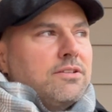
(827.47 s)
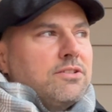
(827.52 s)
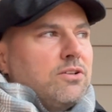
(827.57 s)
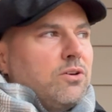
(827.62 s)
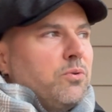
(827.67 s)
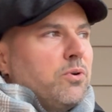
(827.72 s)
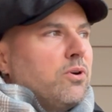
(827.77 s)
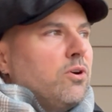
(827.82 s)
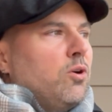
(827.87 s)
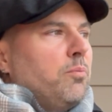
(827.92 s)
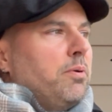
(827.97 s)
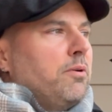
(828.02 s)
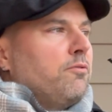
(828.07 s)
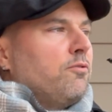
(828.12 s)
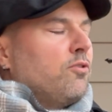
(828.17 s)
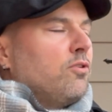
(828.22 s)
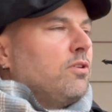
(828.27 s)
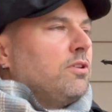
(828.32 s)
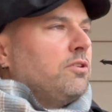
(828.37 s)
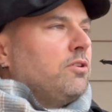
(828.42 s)
so we're hoping
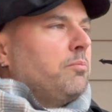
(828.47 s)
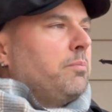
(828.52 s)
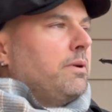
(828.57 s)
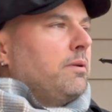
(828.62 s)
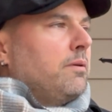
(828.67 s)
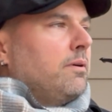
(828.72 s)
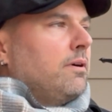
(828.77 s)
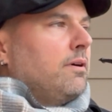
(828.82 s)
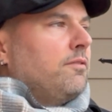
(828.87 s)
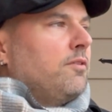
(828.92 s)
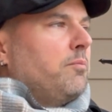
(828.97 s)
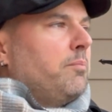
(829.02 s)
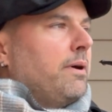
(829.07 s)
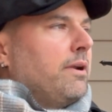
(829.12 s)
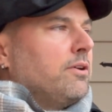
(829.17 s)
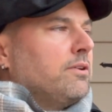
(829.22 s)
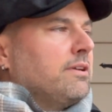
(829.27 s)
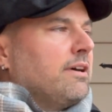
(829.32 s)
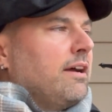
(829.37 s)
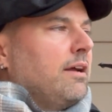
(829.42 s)
for a little bit of a
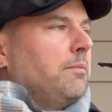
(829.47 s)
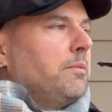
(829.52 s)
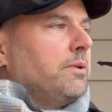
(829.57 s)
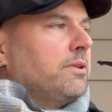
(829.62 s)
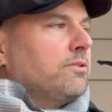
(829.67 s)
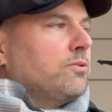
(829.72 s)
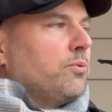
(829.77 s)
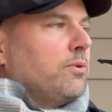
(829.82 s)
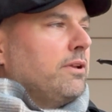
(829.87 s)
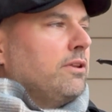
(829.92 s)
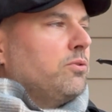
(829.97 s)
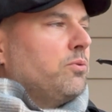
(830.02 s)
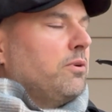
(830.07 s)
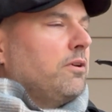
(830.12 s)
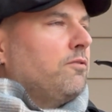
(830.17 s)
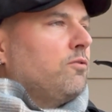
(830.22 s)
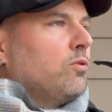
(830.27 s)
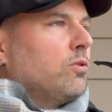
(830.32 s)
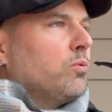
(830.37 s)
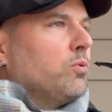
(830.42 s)
better time in
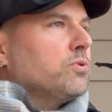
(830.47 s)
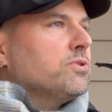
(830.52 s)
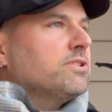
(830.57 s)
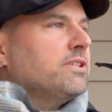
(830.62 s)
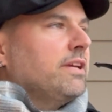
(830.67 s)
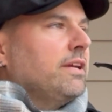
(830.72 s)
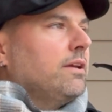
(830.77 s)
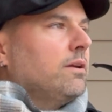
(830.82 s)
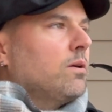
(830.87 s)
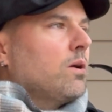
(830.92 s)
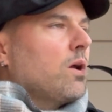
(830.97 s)
2024. We'll see.